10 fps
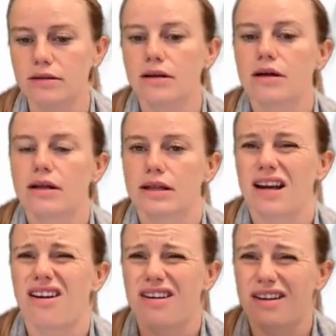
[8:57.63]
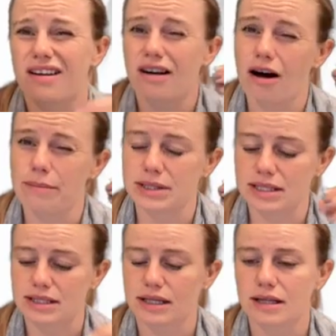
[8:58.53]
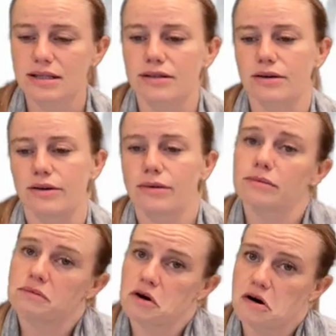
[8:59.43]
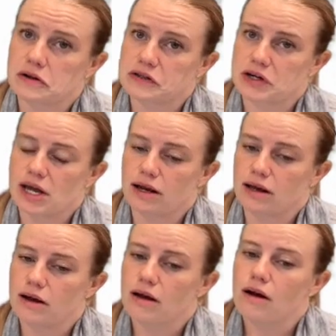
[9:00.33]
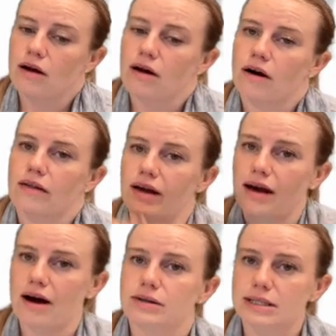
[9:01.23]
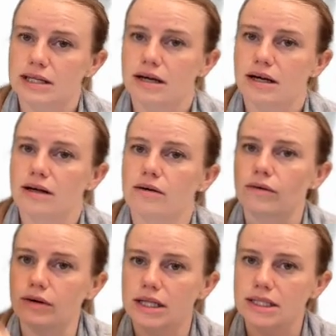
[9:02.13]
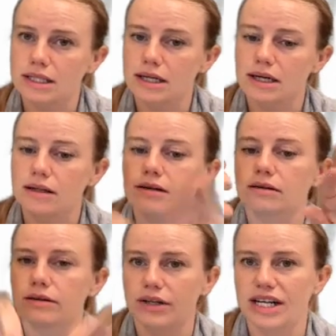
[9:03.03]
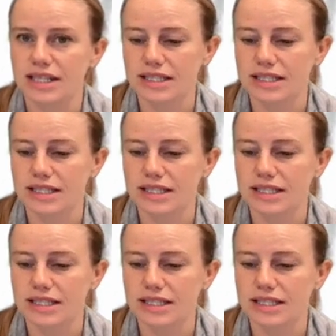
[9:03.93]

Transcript: They are on opposite sides, so alternating. Are they outside or inside? They're inside,